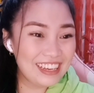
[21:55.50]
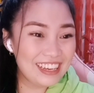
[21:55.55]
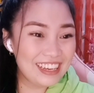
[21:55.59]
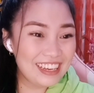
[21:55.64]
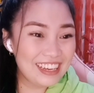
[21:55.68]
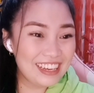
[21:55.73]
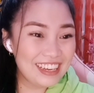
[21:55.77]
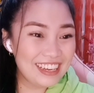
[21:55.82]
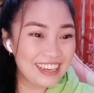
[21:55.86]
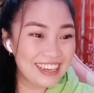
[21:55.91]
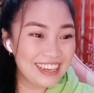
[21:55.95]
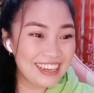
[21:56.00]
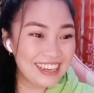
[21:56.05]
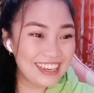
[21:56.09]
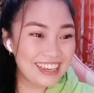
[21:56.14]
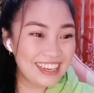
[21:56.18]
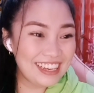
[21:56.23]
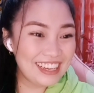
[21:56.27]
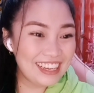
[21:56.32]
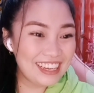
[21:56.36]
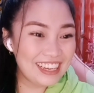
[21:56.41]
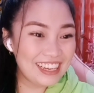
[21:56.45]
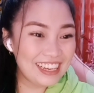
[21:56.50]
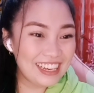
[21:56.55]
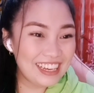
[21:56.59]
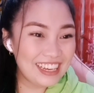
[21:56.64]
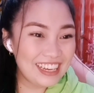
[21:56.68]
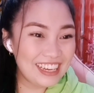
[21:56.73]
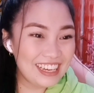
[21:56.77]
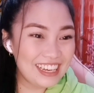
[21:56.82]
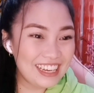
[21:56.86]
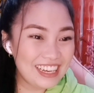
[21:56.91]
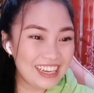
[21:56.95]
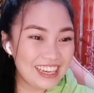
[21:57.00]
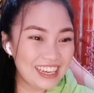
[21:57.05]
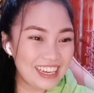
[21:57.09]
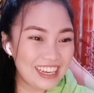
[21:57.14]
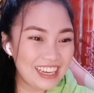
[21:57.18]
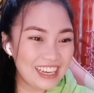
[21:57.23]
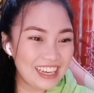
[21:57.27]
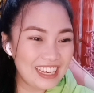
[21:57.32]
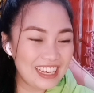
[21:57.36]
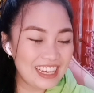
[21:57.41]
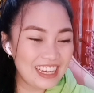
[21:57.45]

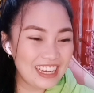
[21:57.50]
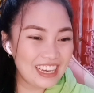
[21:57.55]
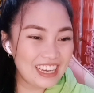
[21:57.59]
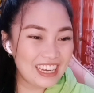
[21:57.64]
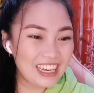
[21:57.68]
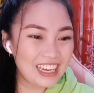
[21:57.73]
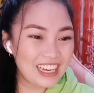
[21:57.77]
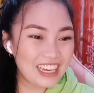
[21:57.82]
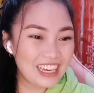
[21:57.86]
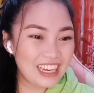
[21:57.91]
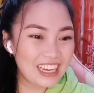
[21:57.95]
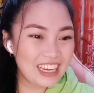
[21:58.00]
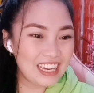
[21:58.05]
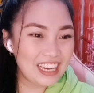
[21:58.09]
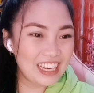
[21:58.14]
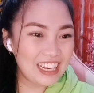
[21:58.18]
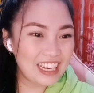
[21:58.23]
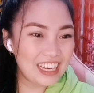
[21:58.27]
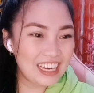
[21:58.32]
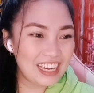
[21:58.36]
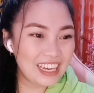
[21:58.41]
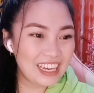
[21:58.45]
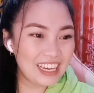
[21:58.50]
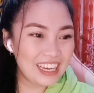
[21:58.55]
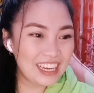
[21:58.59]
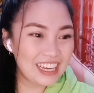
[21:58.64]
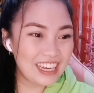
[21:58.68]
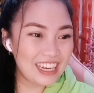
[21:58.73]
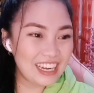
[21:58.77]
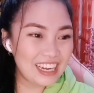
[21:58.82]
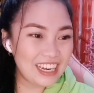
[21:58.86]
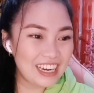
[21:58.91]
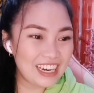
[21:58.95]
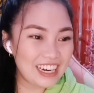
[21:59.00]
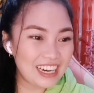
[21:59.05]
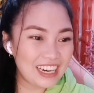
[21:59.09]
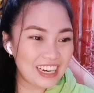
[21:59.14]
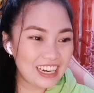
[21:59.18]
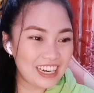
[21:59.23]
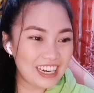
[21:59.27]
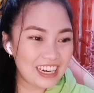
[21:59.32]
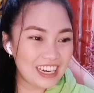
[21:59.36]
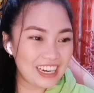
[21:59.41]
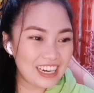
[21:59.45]

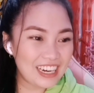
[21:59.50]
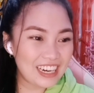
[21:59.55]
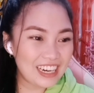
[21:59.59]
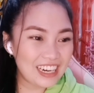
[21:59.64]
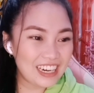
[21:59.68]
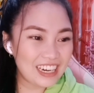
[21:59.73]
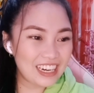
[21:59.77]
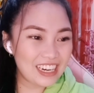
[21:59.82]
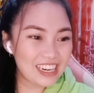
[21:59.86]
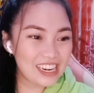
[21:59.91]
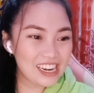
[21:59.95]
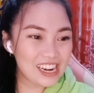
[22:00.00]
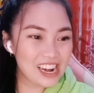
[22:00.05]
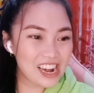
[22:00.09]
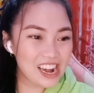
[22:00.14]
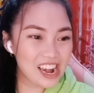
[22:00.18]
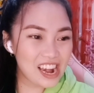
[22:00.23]
No words are spoken by the person on screen.